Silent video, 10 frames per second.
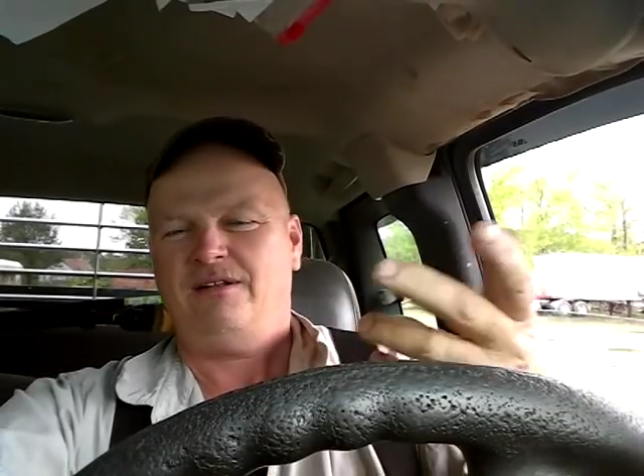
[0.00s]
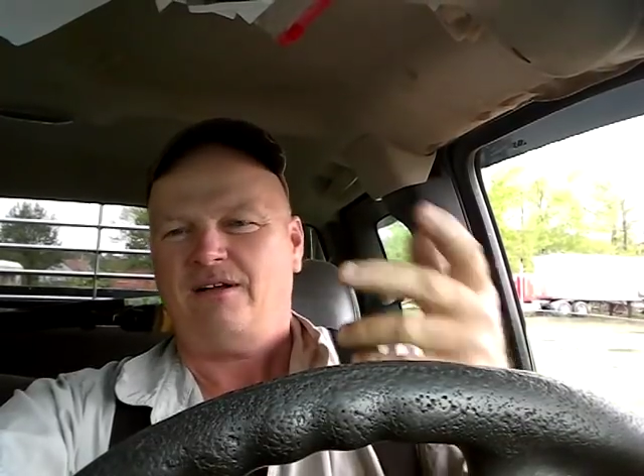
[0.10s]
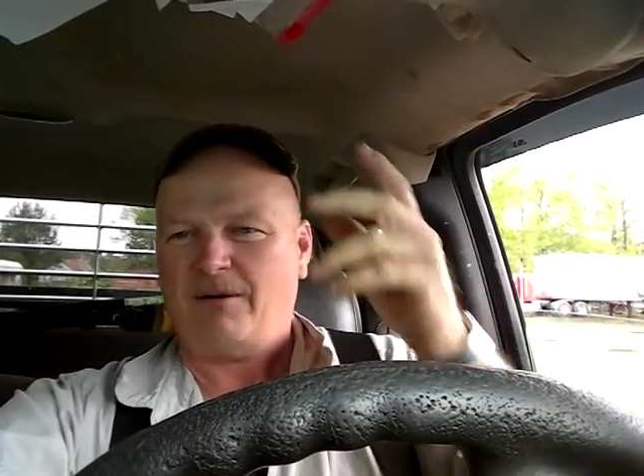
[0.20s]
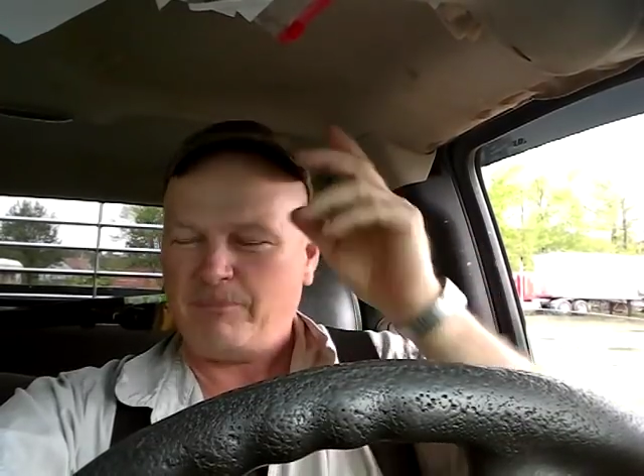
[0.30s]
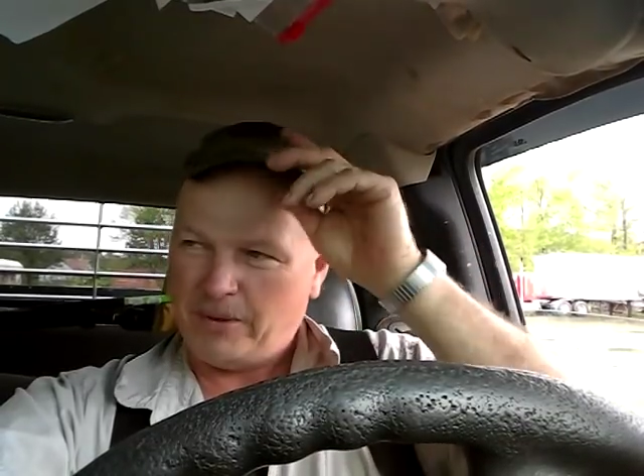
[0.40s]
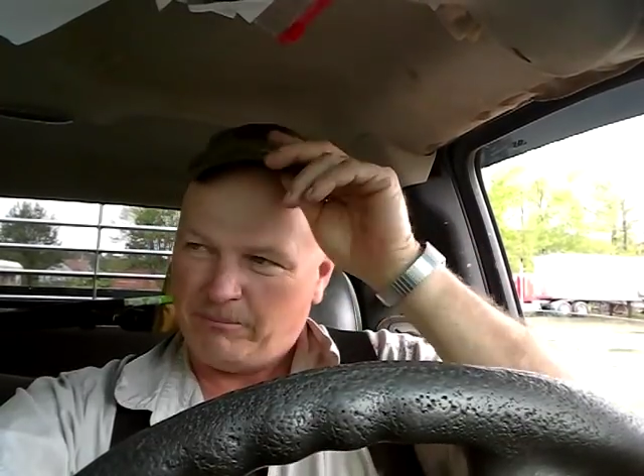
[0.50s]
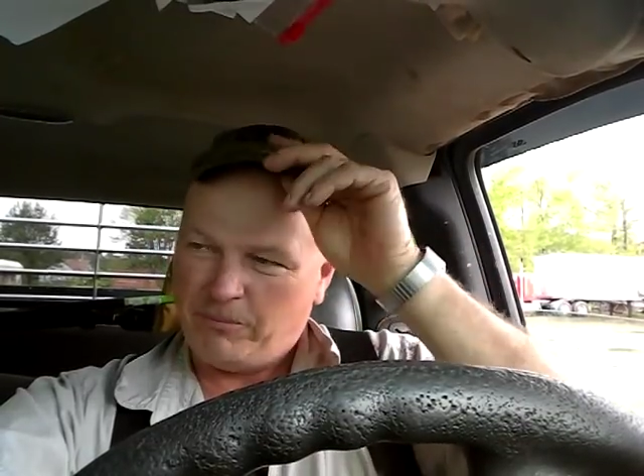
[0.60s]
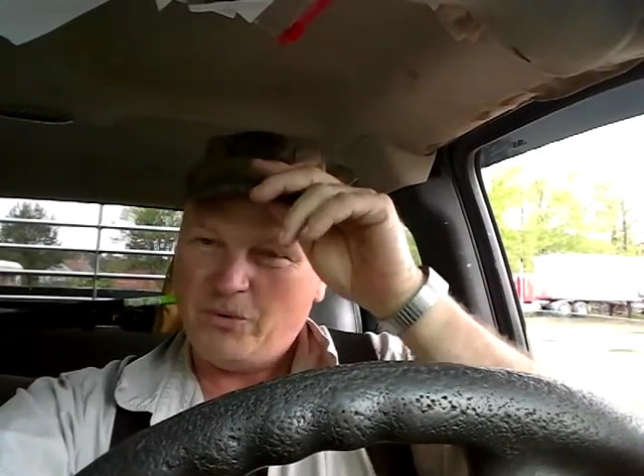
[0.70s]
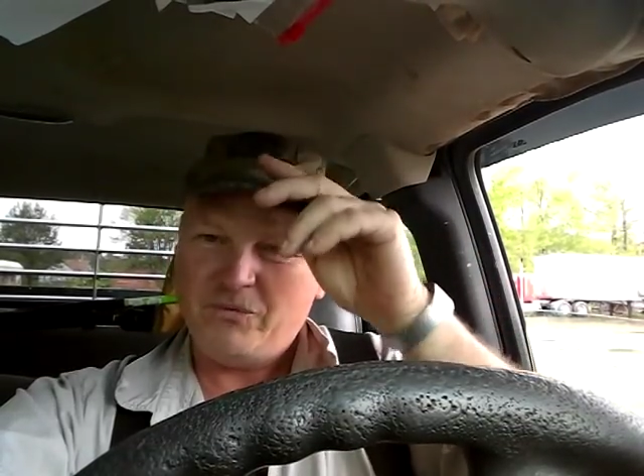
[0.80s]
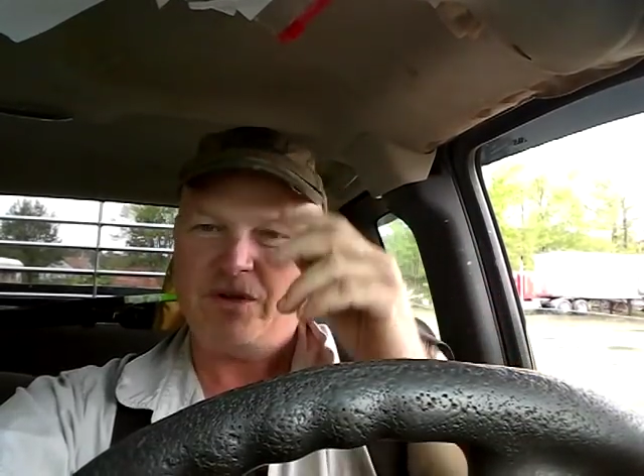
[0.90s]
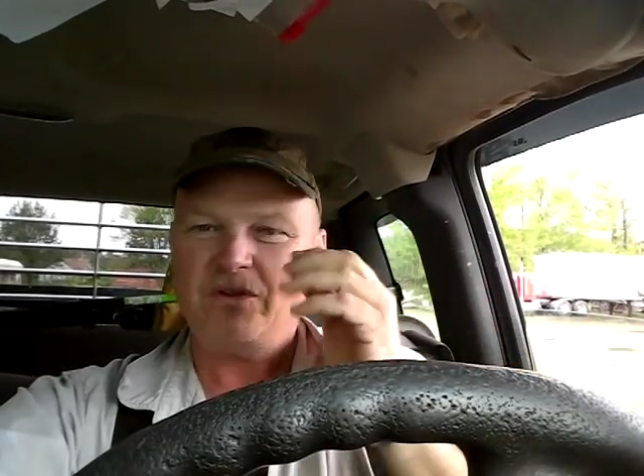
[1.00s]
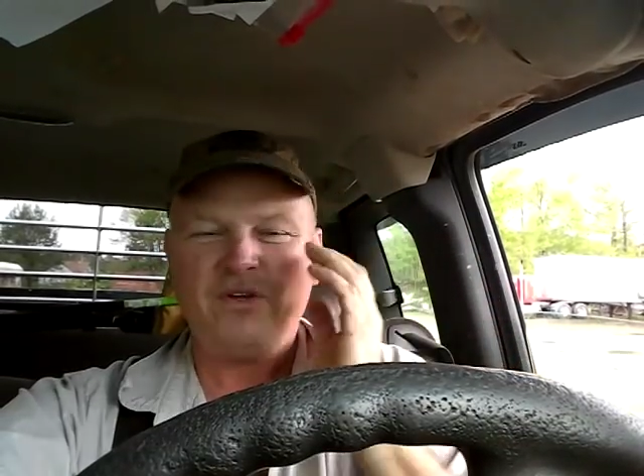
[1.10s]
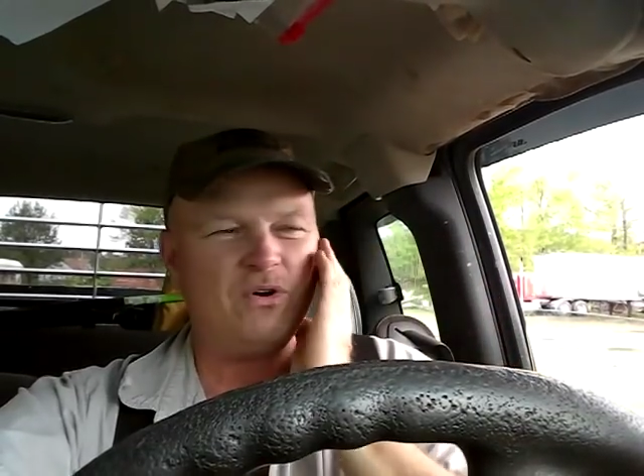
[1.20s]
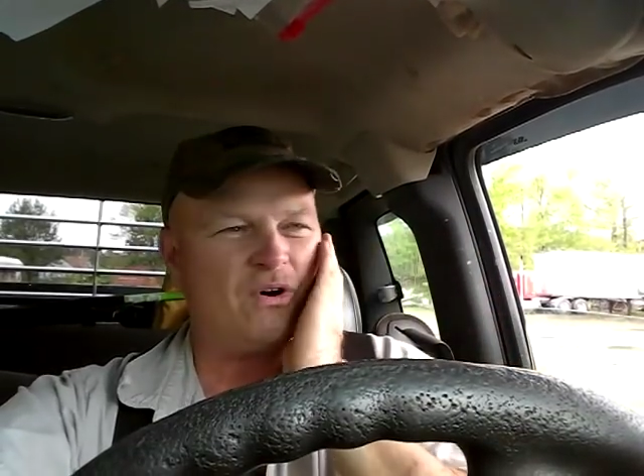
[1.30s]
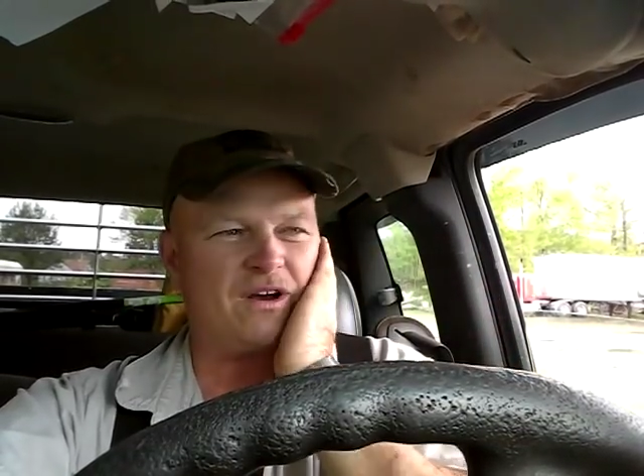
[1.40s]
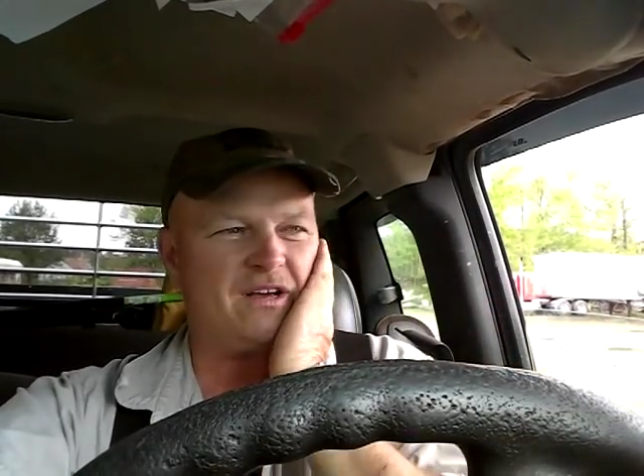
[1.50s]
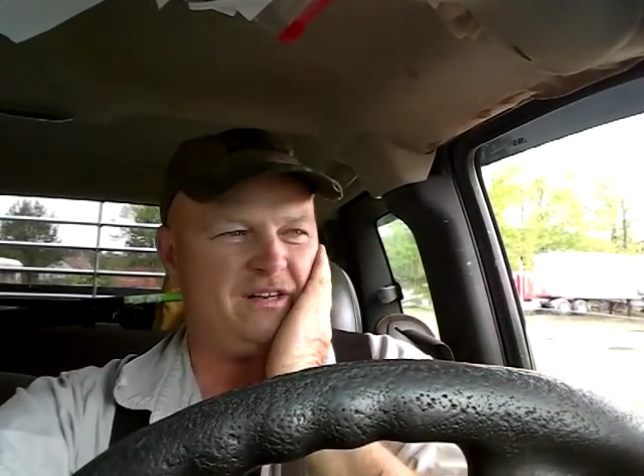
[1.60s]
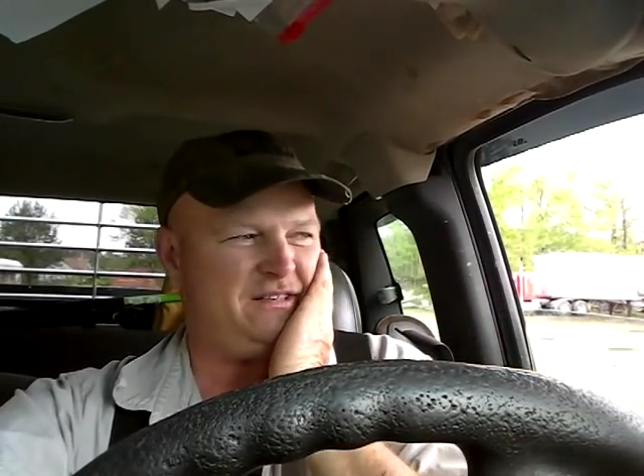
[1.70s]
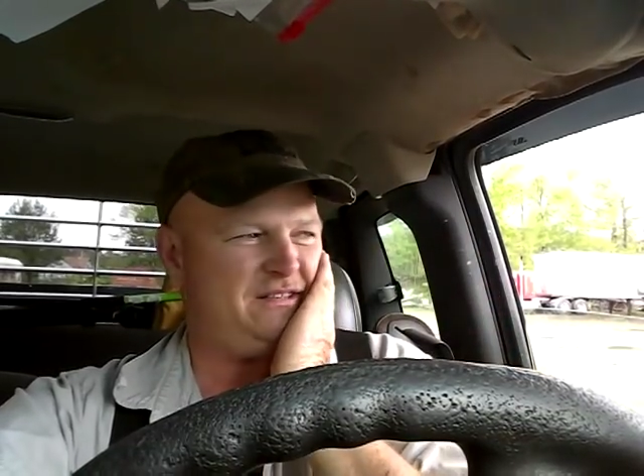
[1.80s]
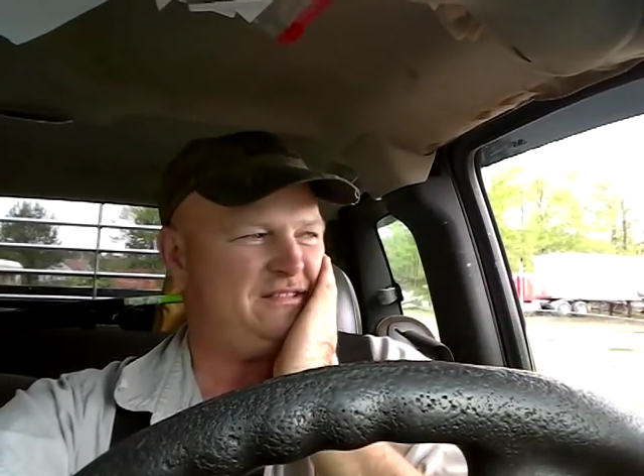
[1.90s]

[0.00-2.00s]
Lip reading: up at Boonville, New York, and